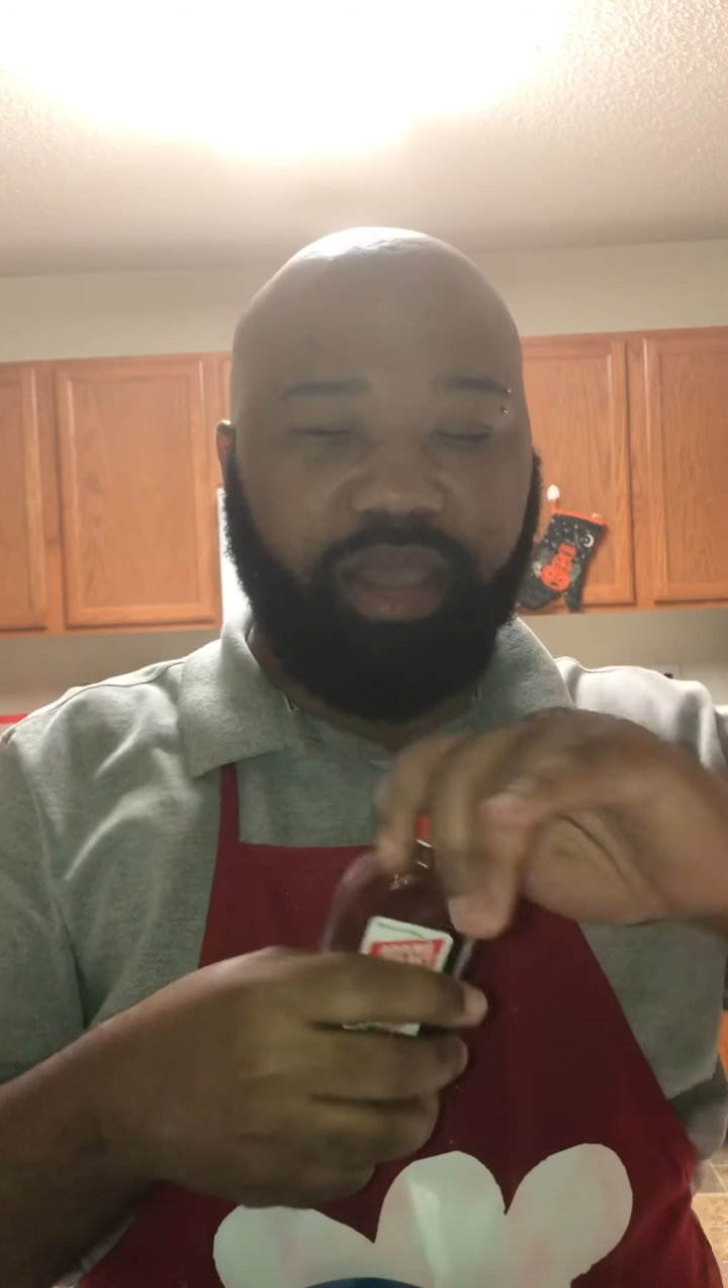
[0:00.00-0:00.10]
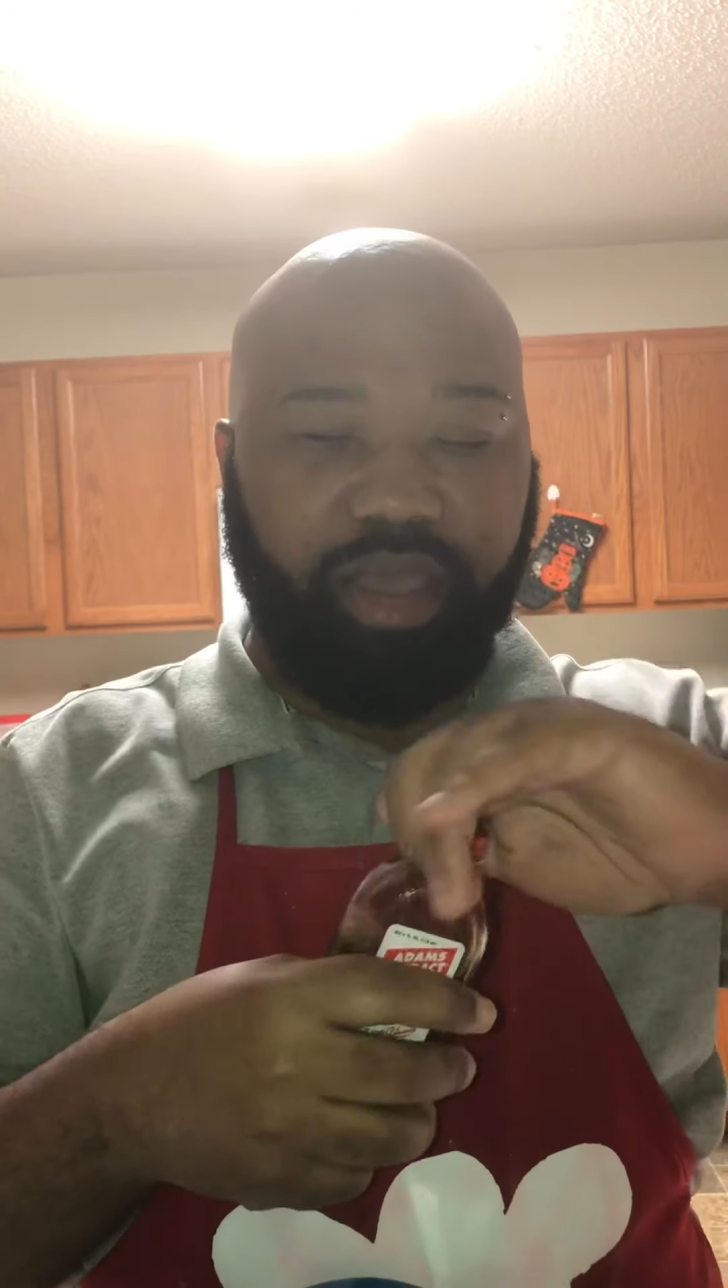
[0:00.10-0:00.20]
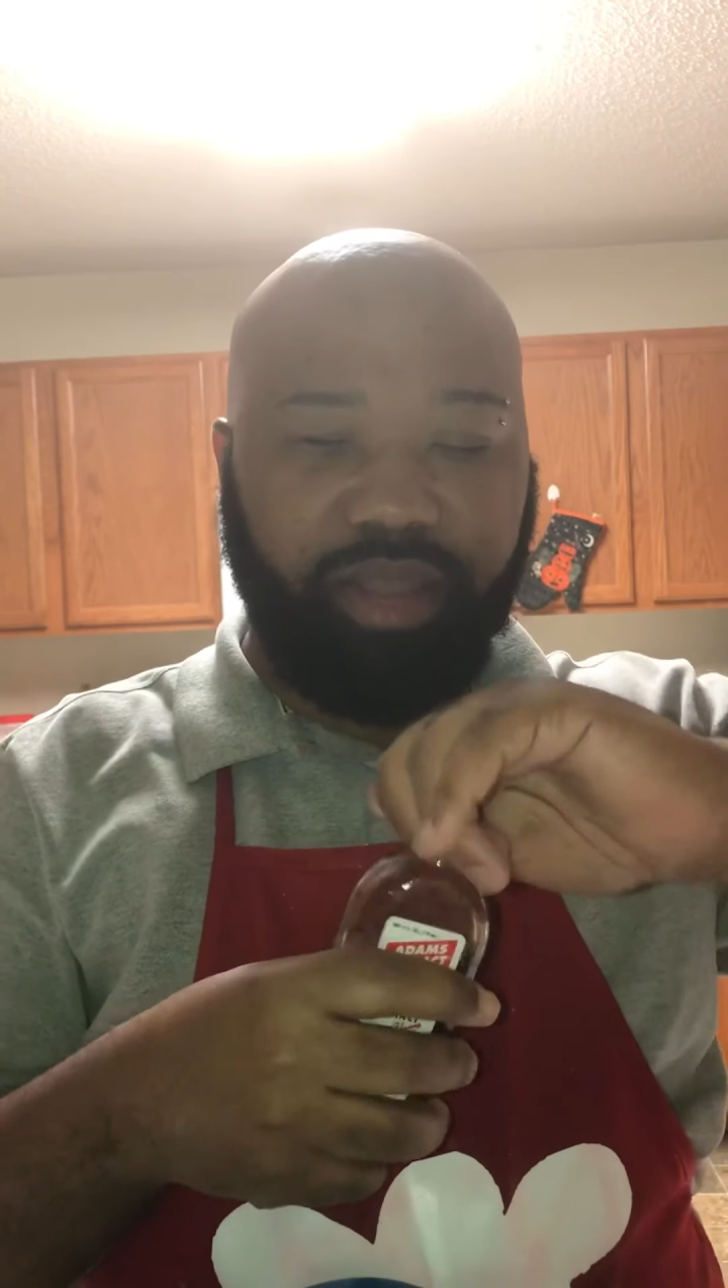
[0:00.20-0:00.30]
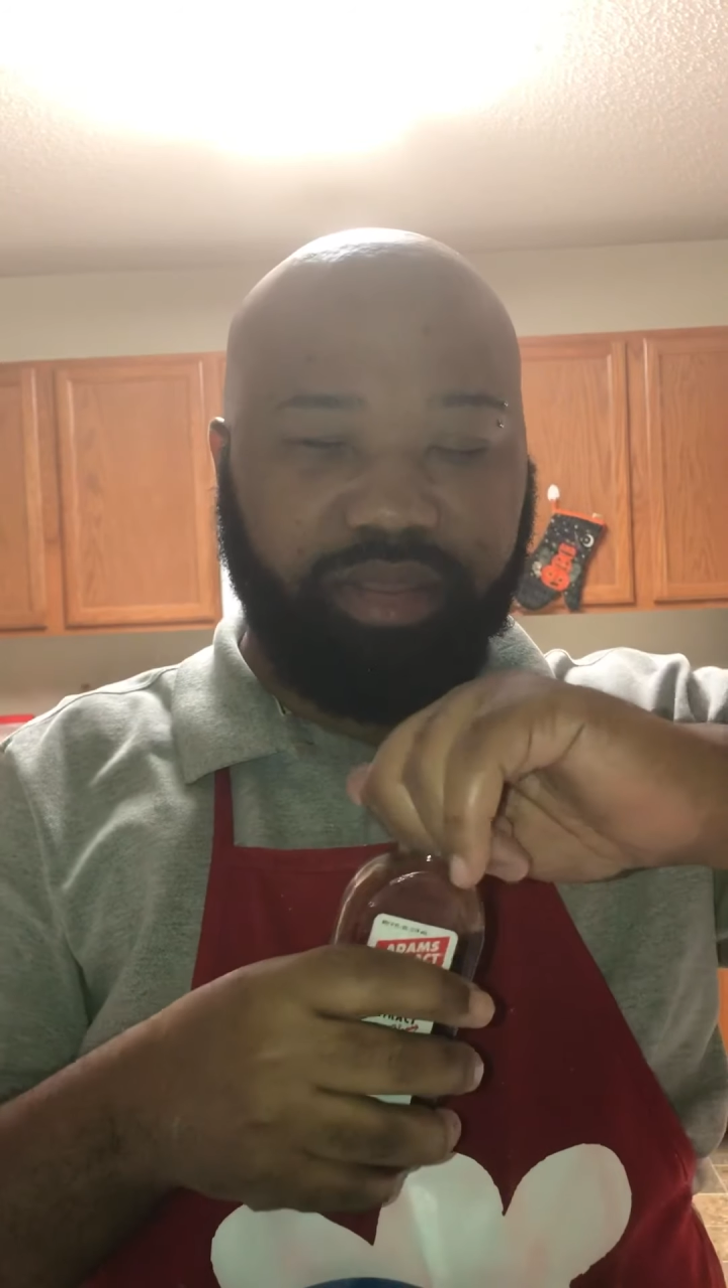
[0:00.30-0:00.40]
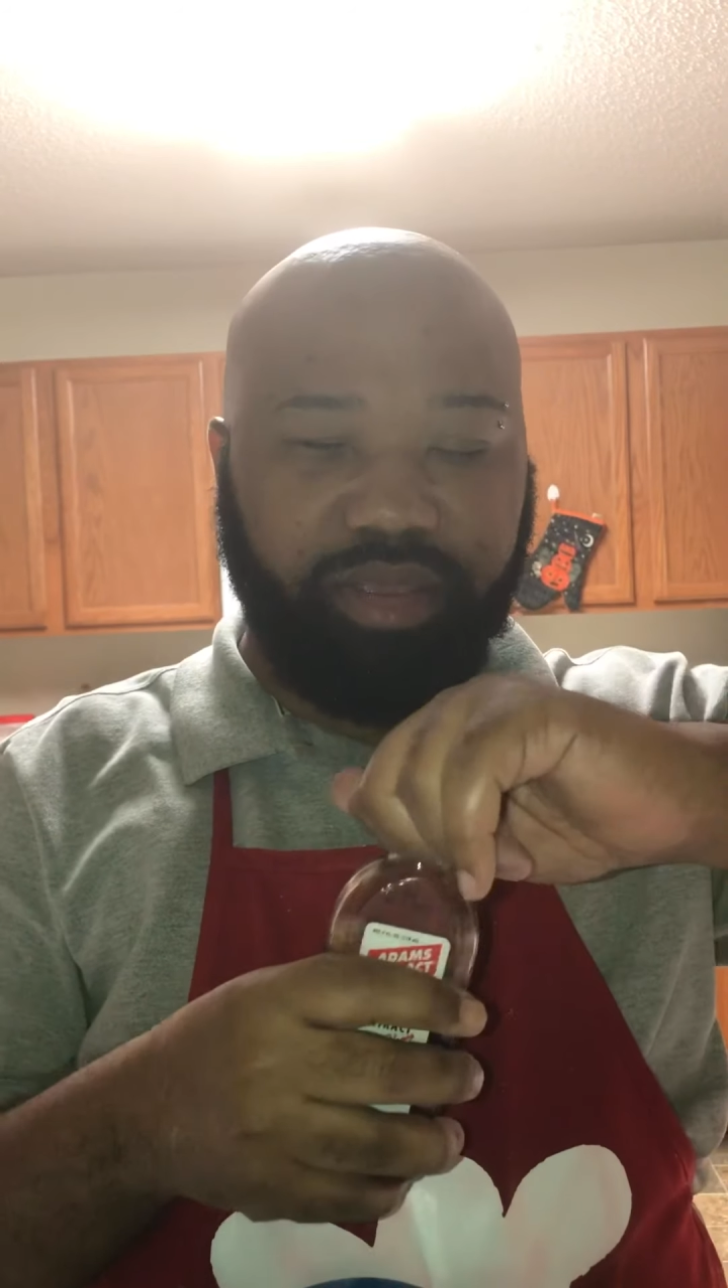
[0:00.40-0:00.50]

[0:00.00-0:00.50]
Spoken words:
and